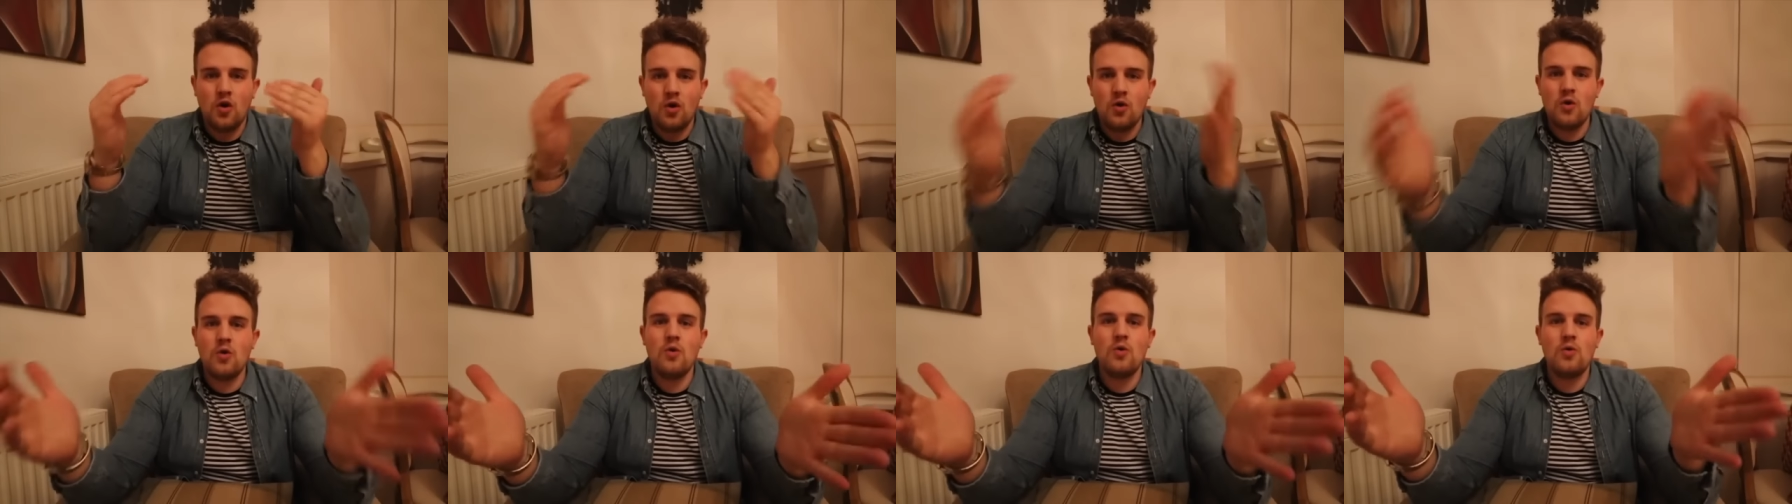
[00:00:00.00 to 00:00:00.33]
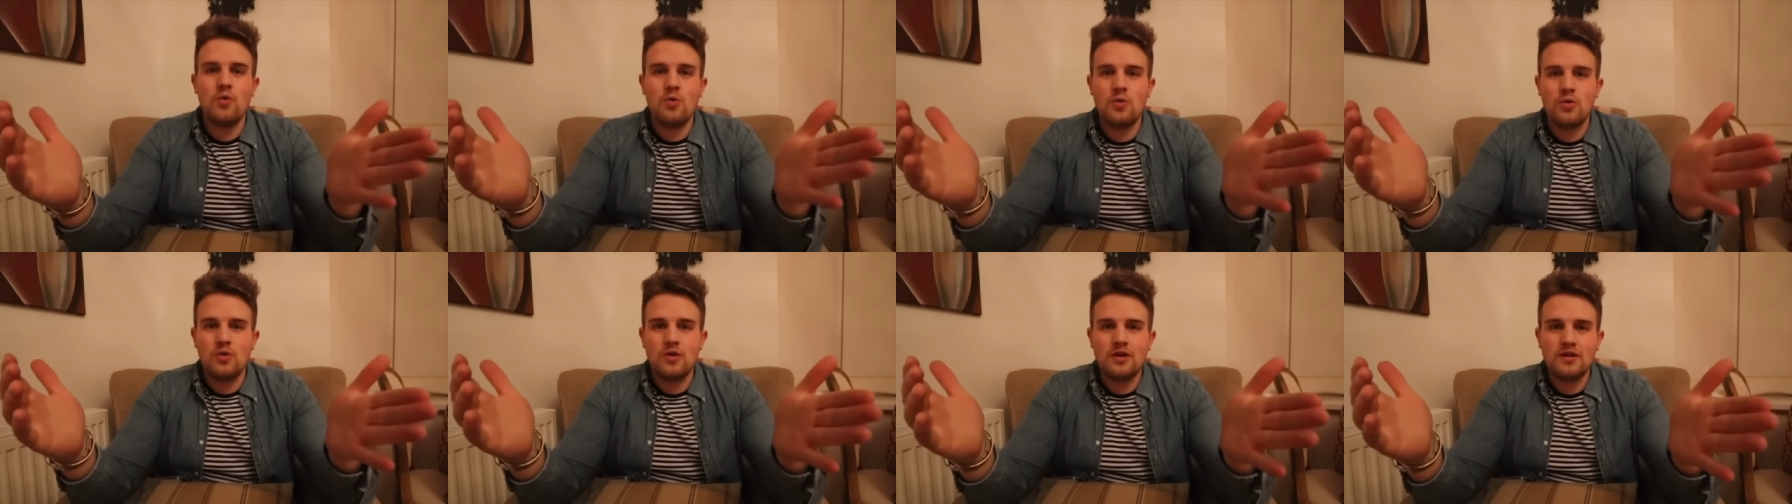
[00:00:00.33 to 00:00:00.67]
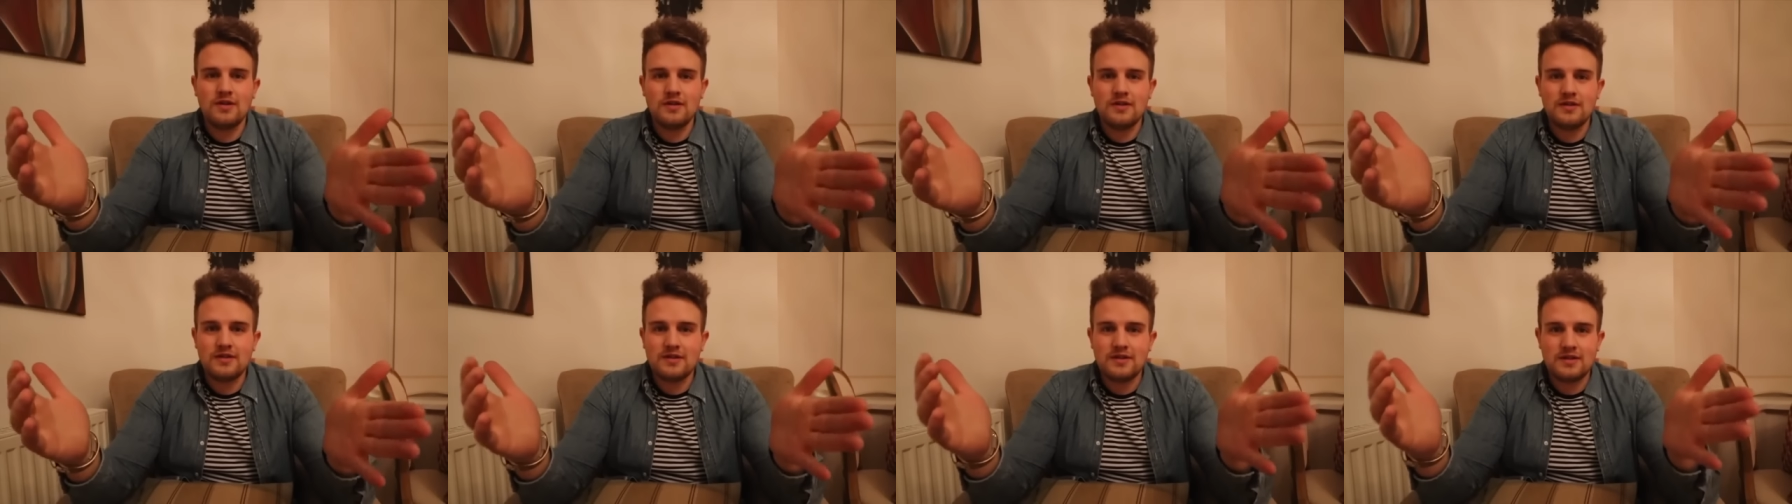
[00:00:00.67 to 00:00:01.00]
Who
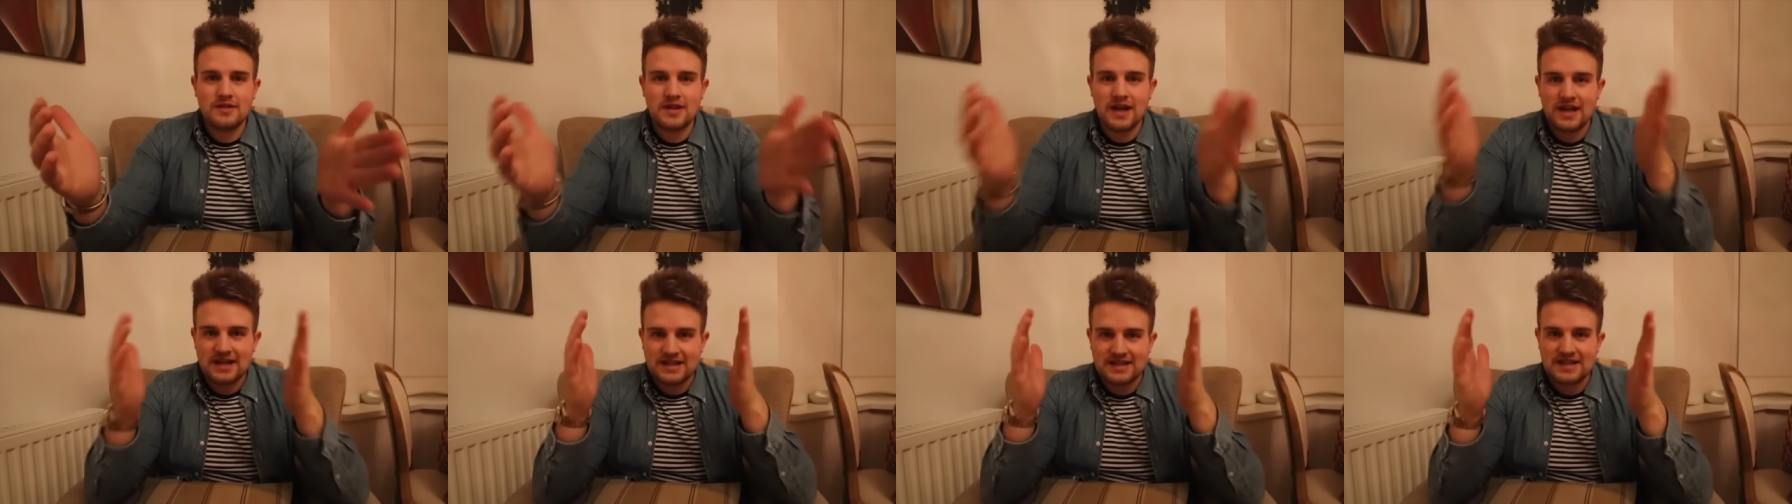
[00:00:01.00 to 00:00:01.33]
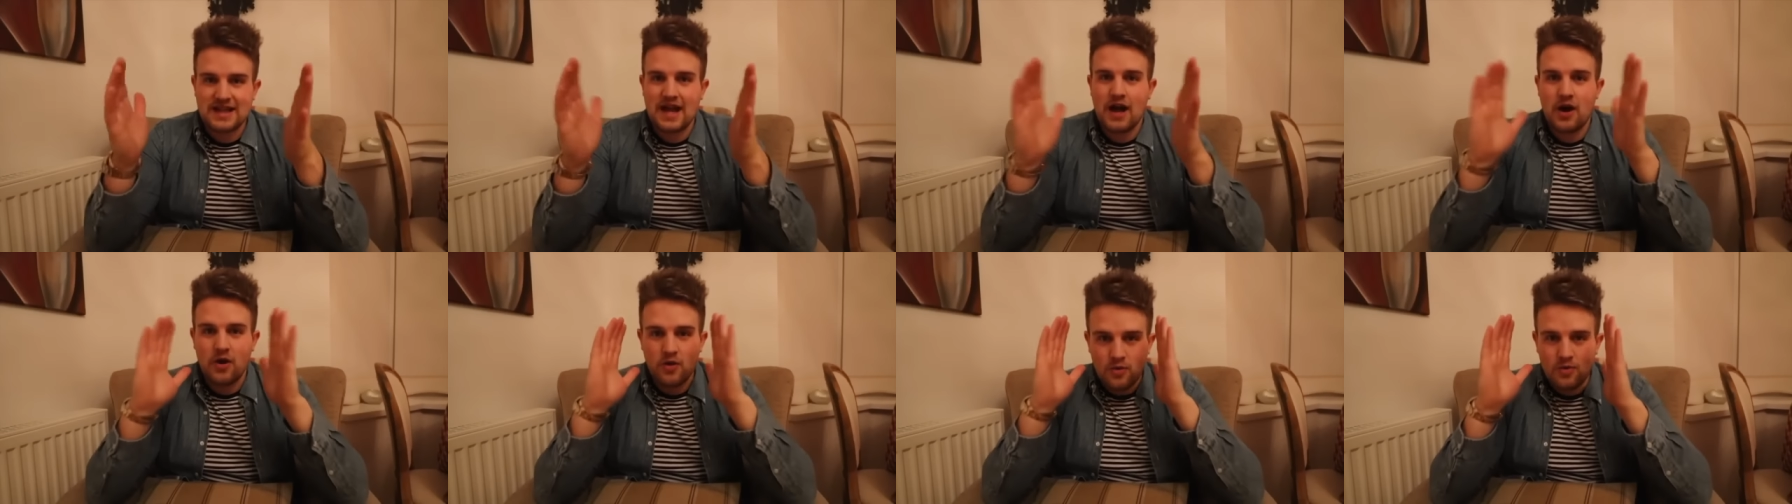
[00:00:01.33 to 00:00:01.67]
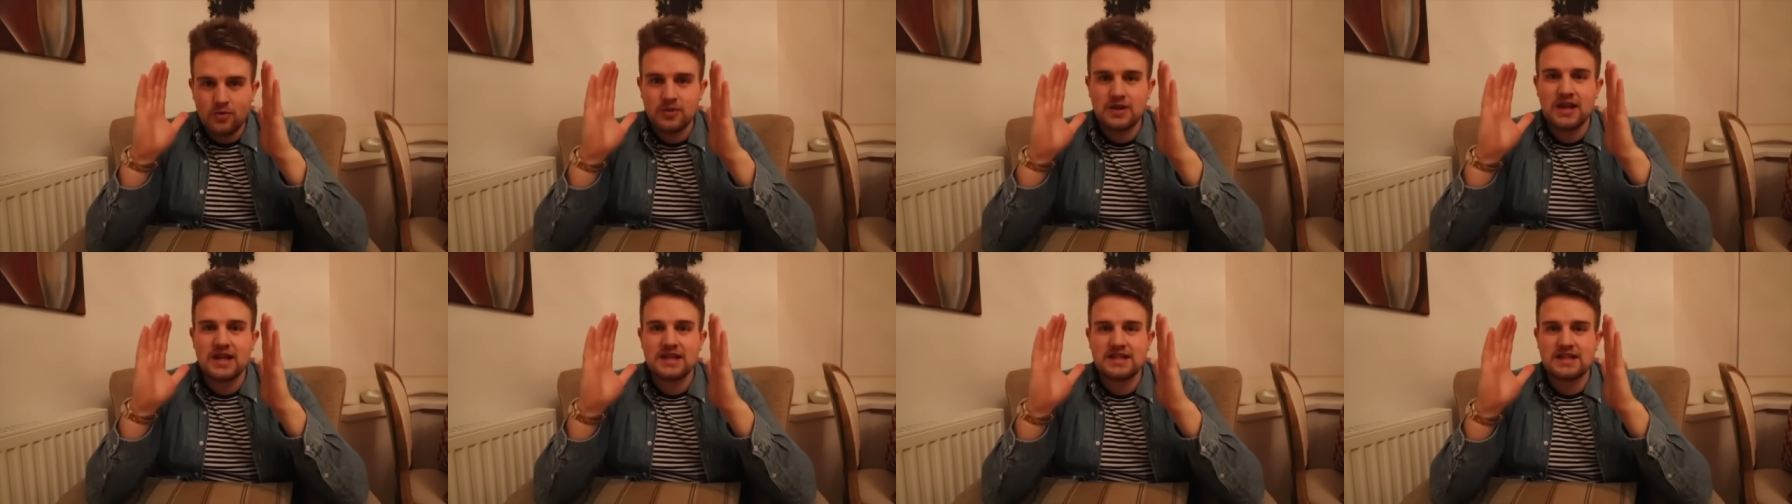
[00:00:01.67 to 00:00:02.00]
does that?
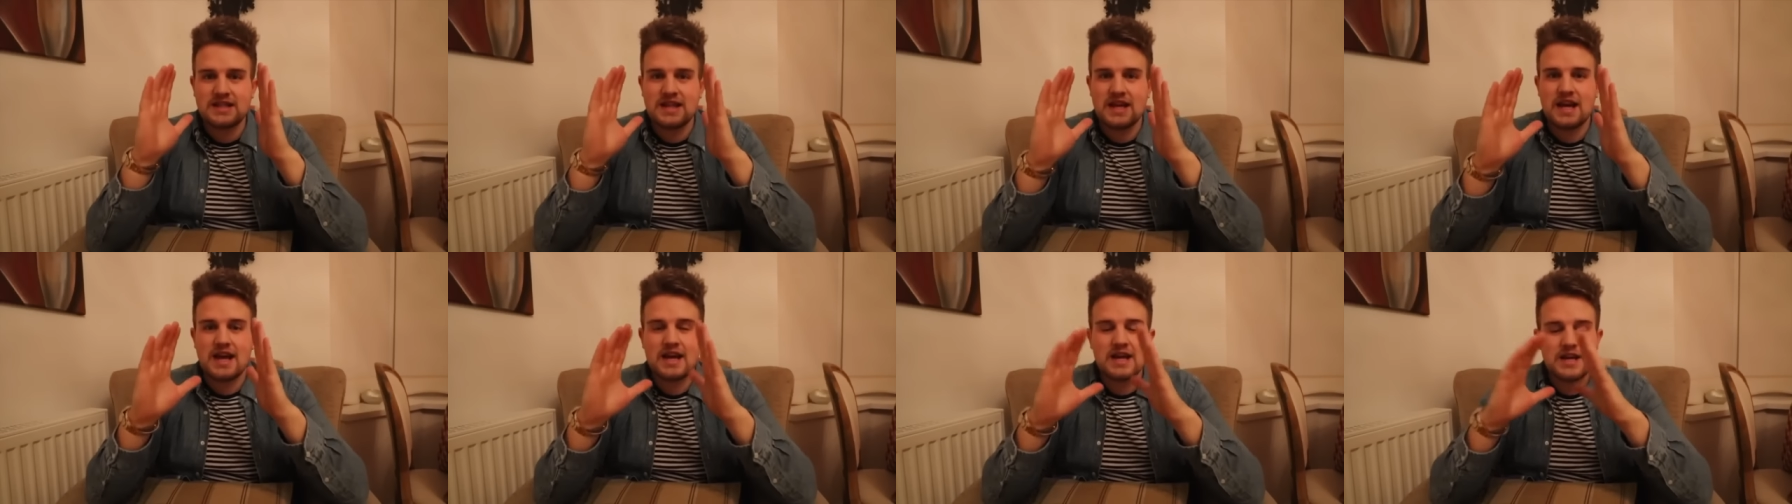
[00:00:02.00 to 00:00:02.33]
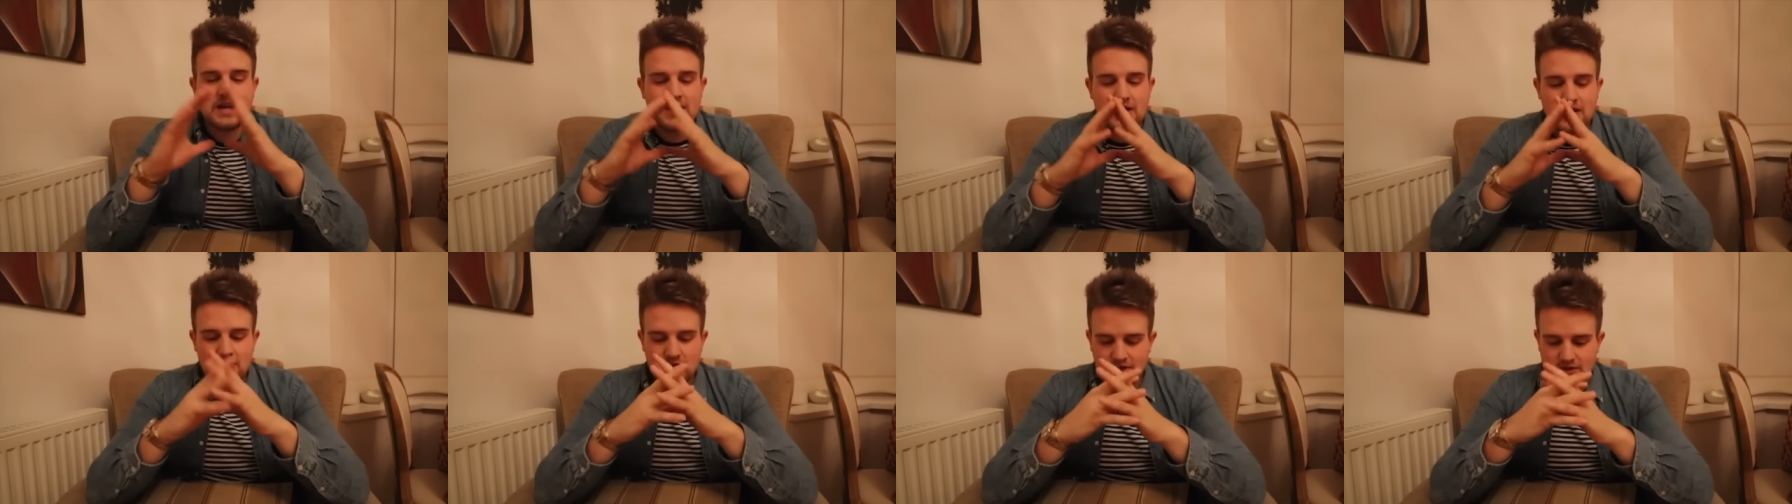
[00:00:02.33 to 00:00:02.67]
Who does that?